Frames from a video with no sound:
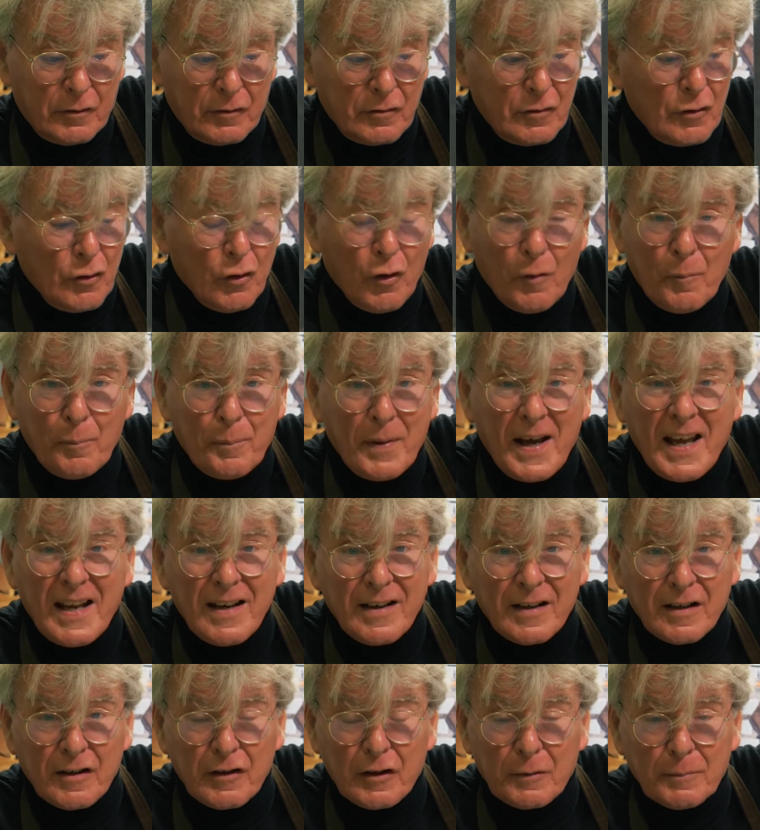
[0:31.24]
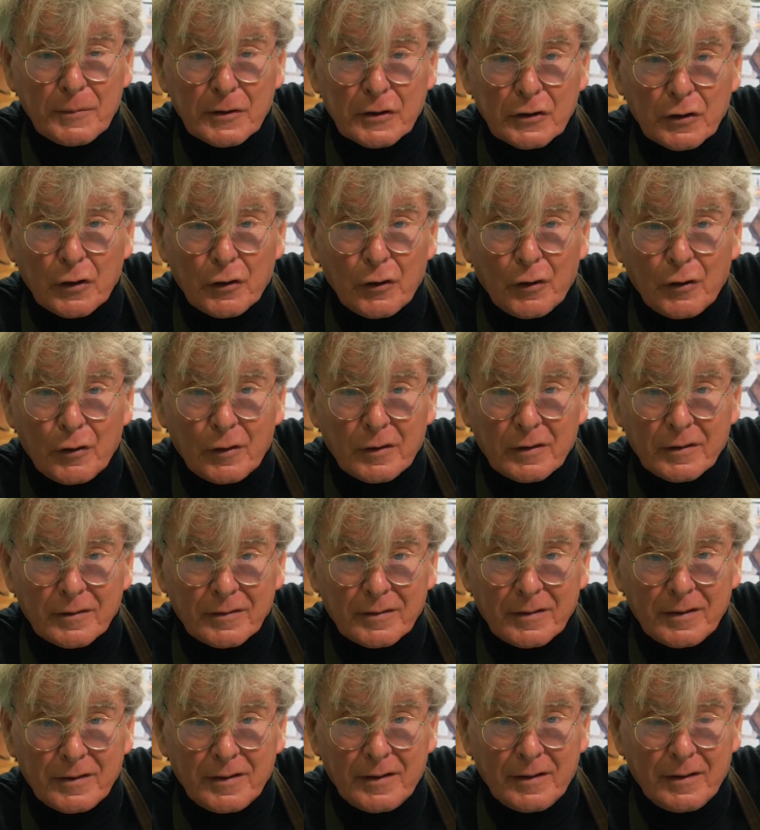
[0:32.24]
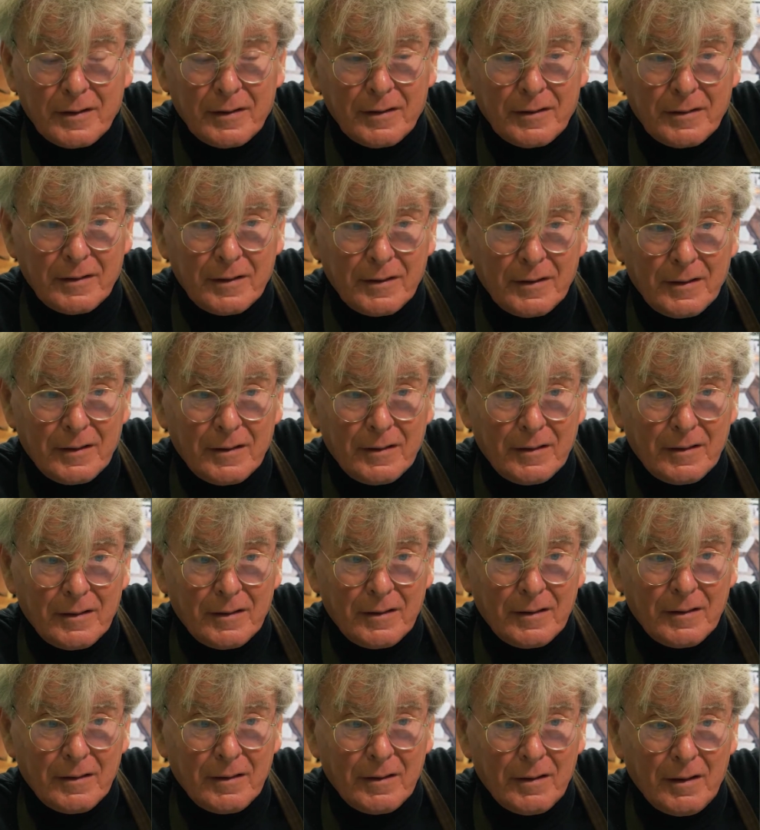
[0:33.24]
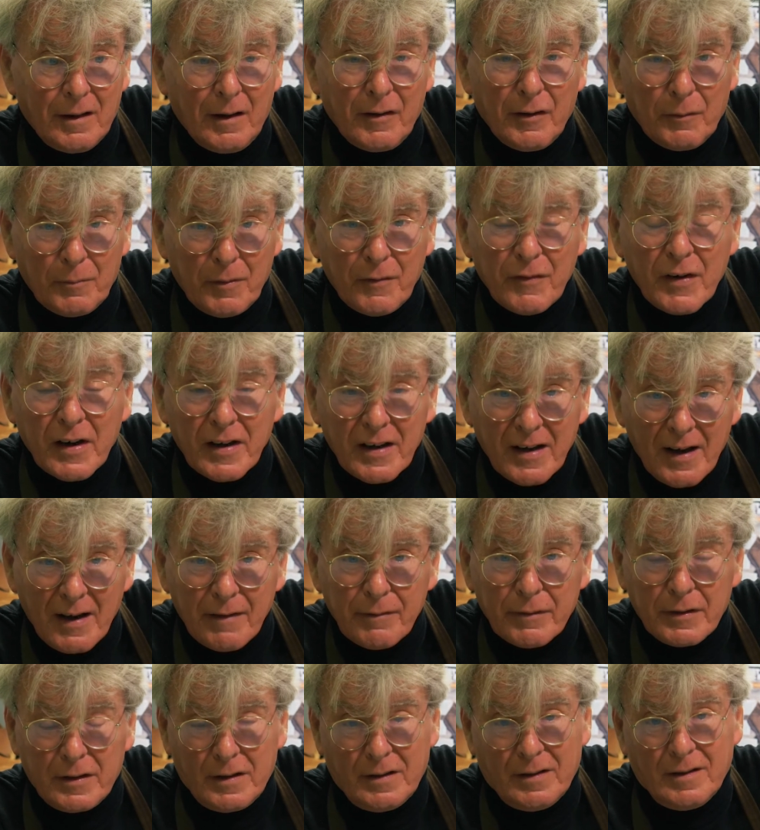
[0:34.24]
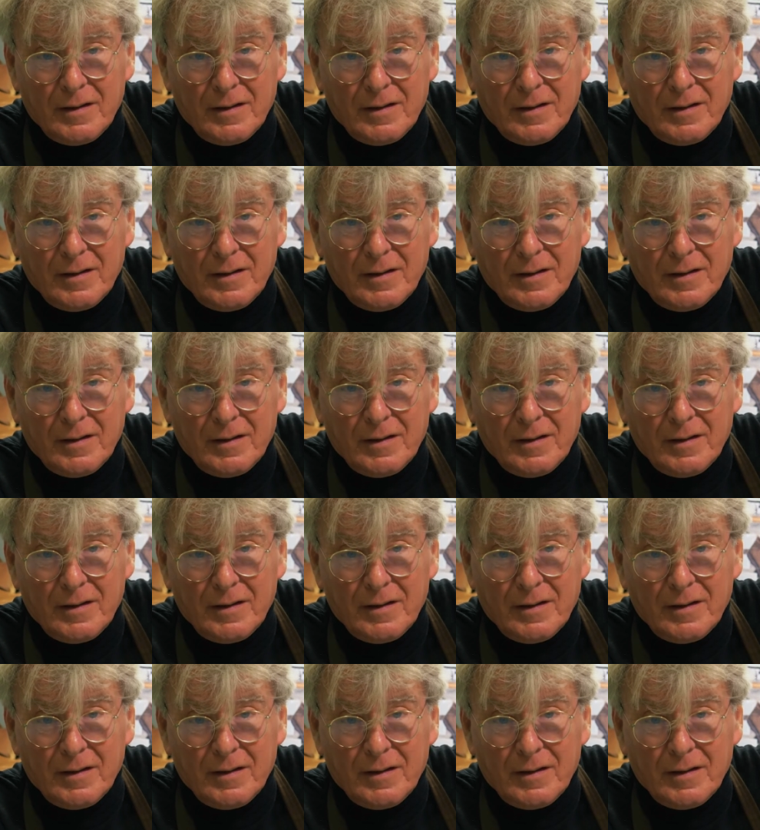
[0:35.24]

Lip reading: no bend in them at all, and they were very heavy.